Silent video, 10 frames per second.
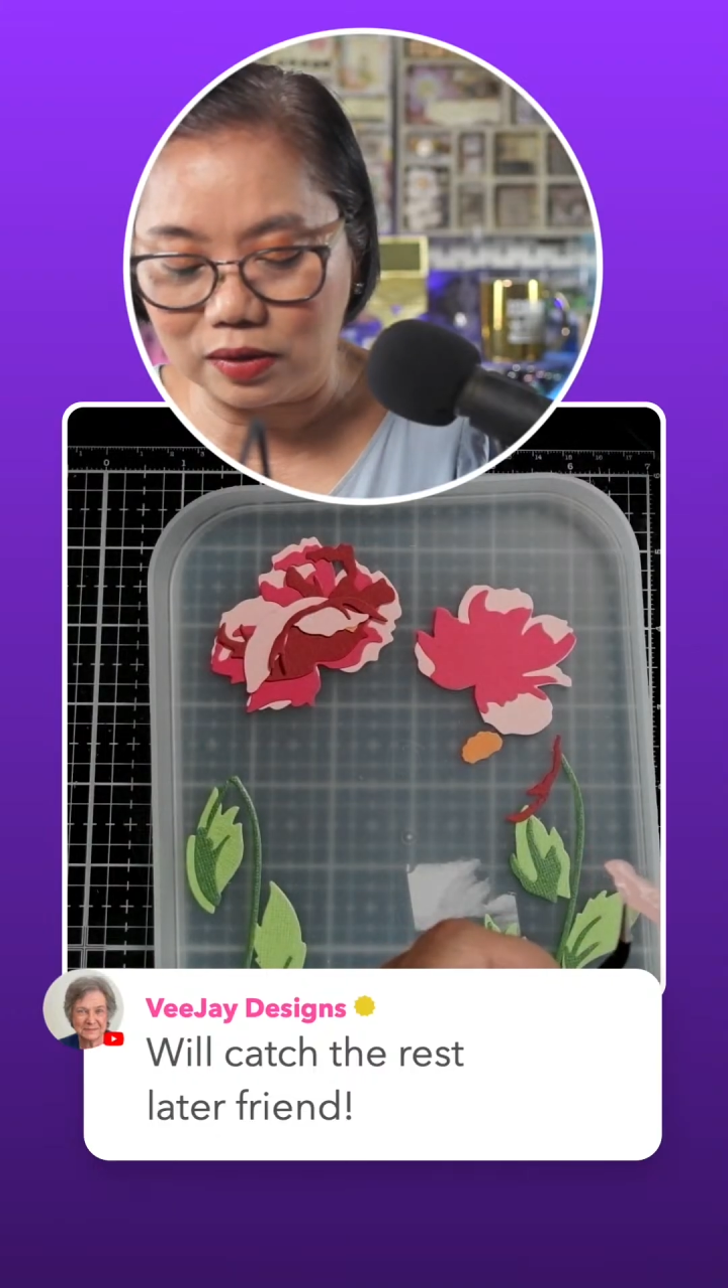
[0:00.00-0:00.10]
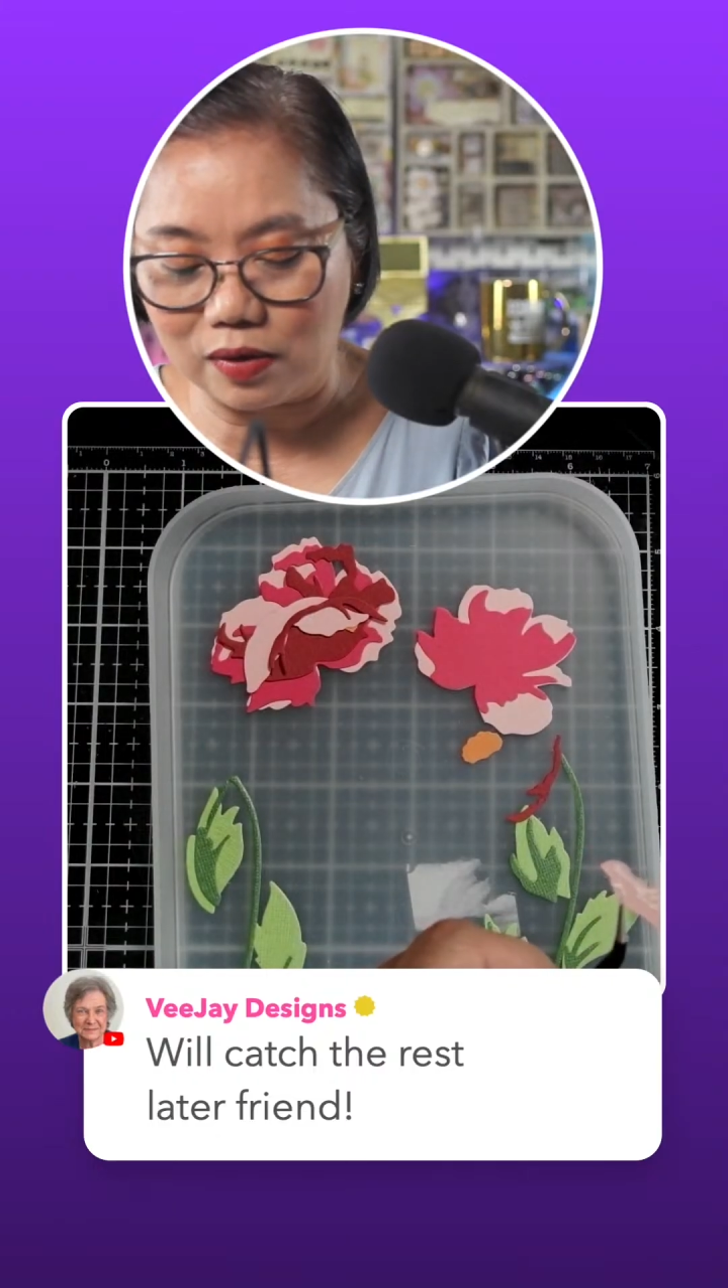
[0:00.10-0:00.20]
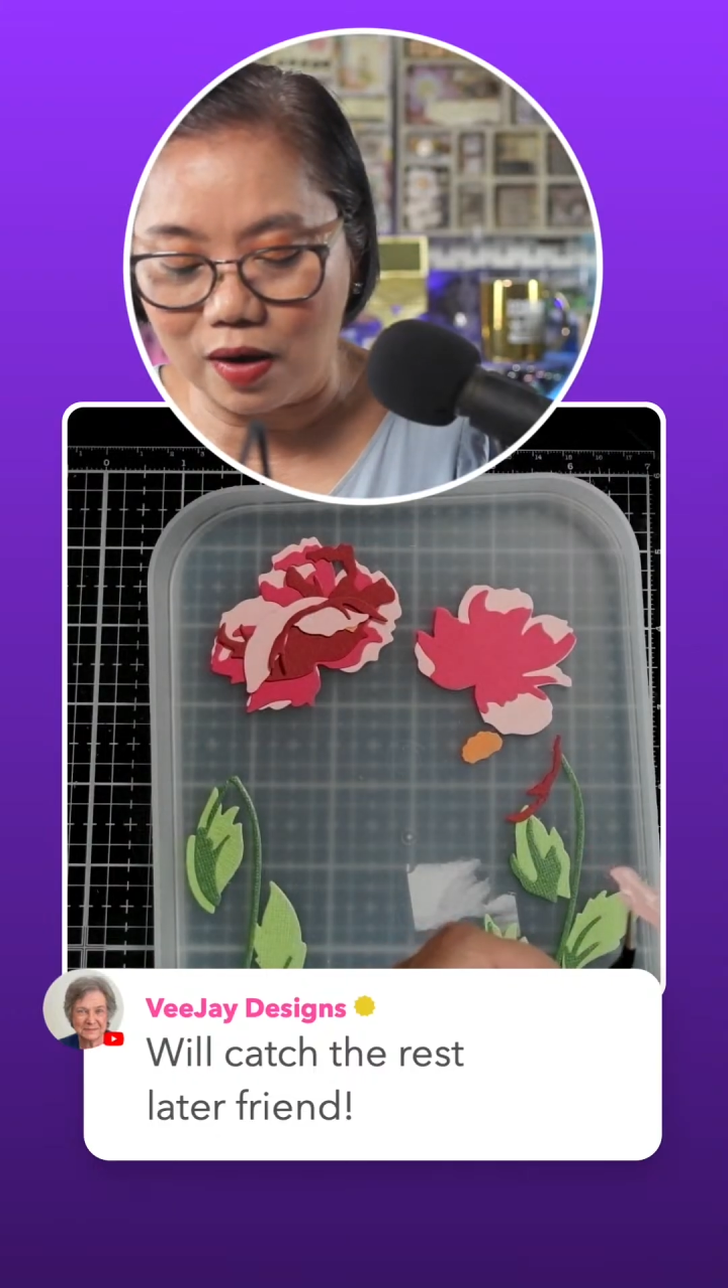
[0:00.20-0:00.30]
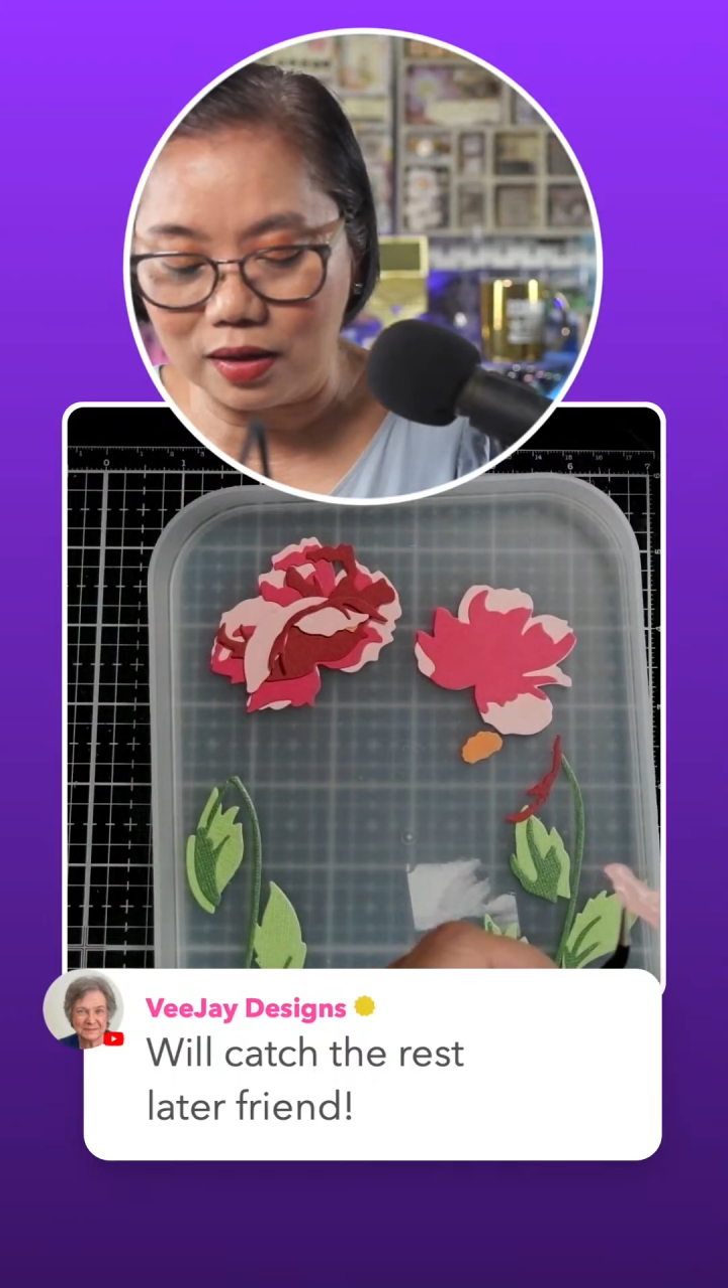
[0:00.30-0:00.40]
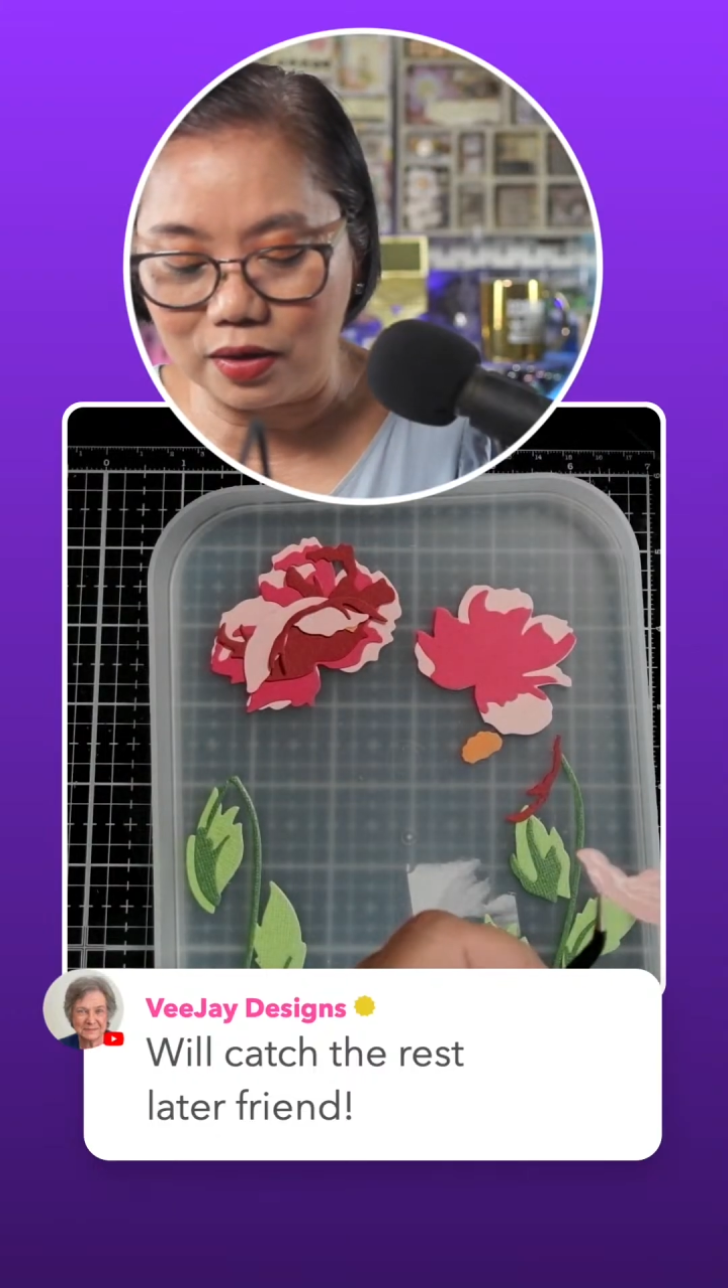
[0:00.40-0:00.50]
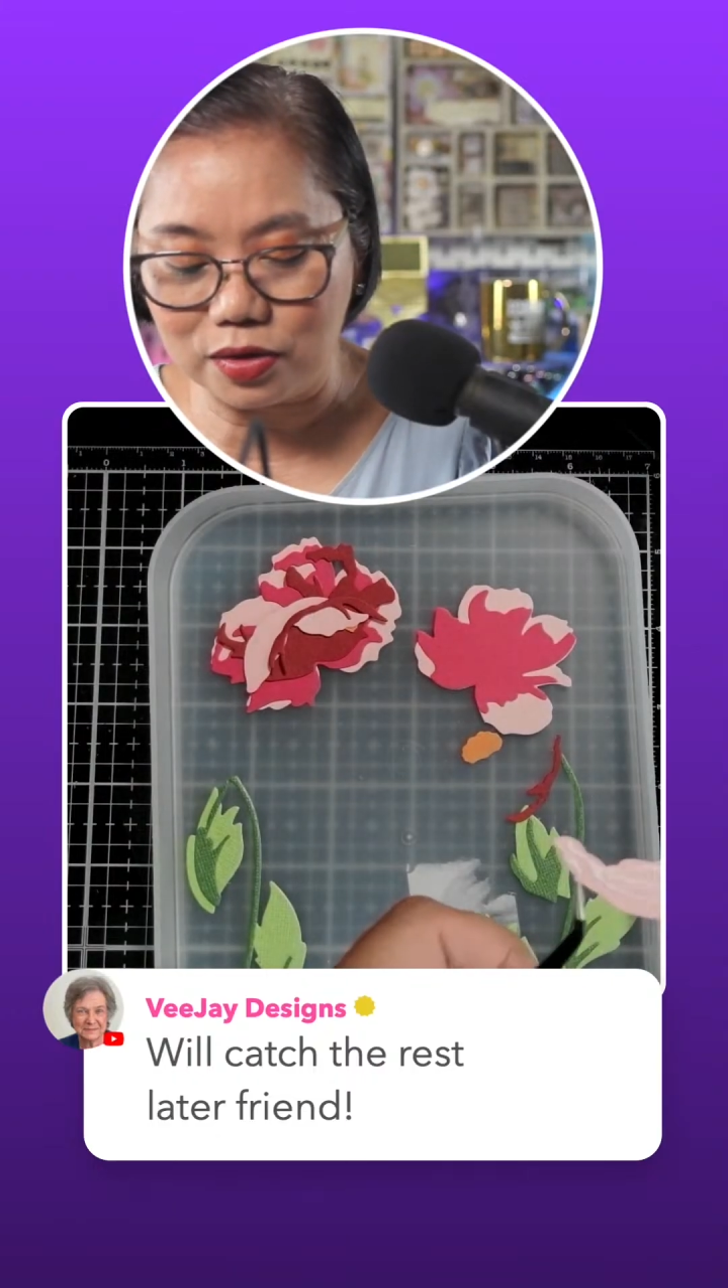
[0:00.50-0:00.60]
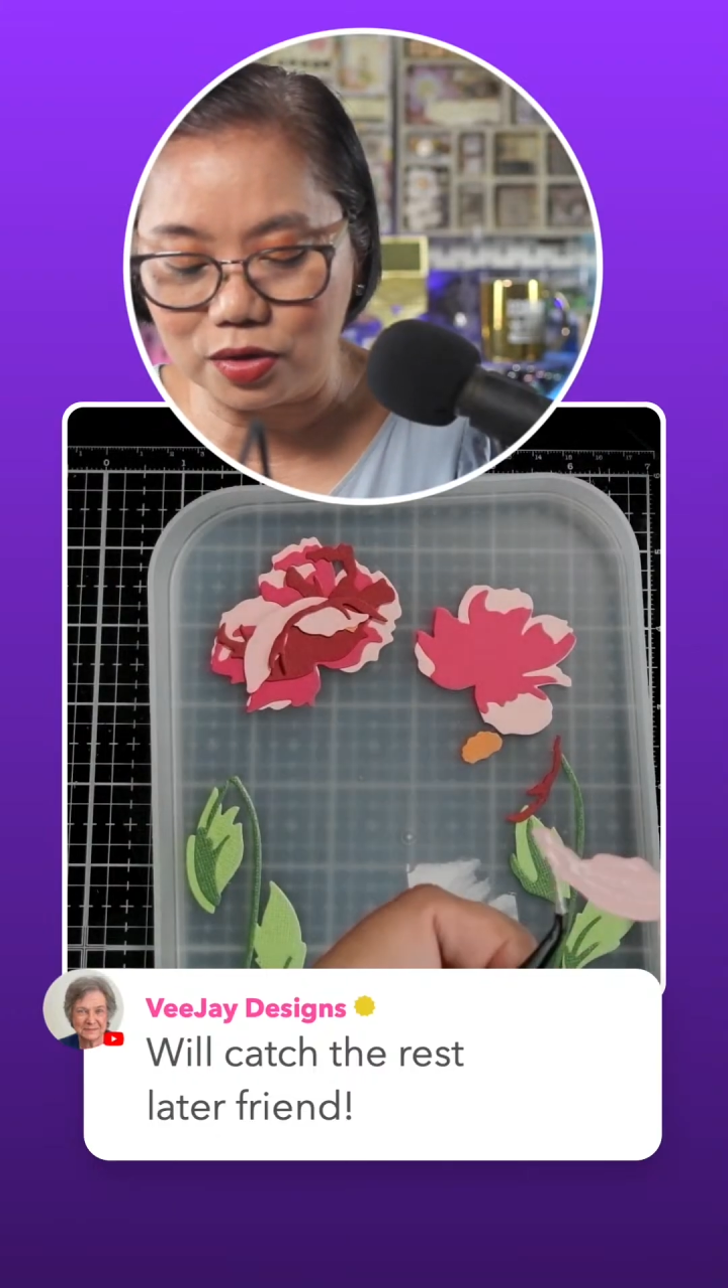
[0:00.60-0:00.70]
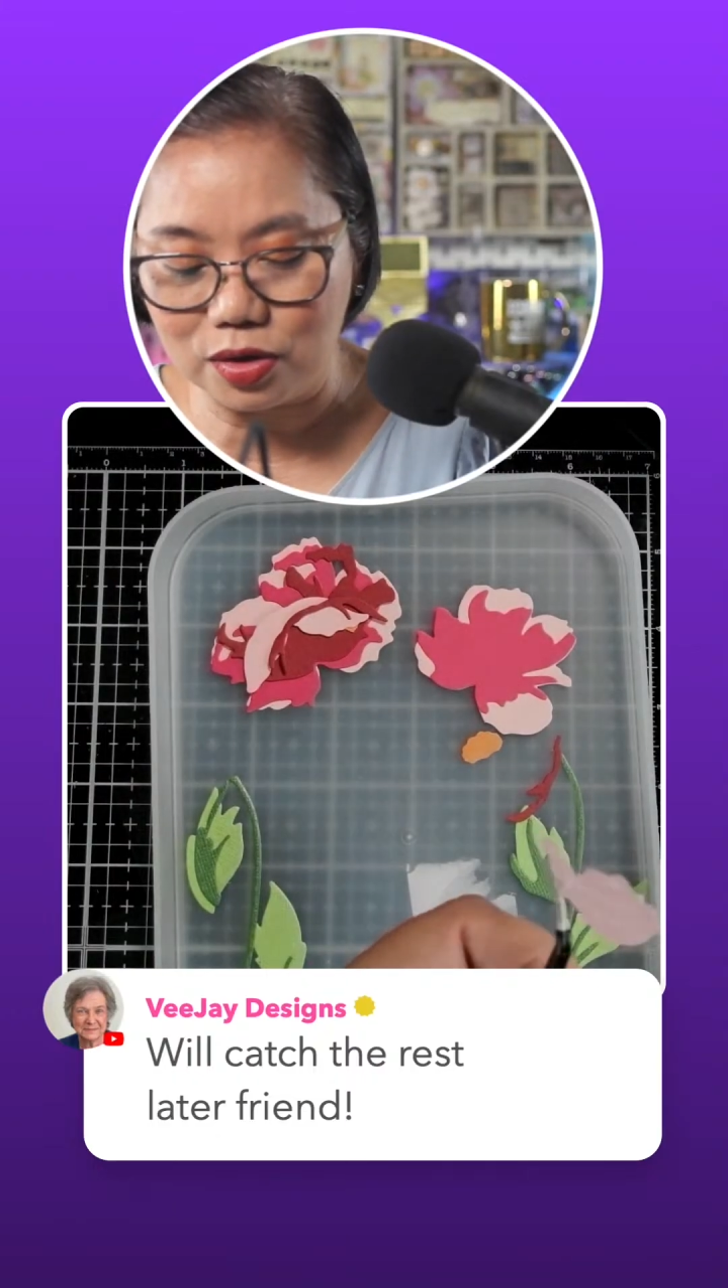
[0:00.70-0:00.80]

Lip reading: color to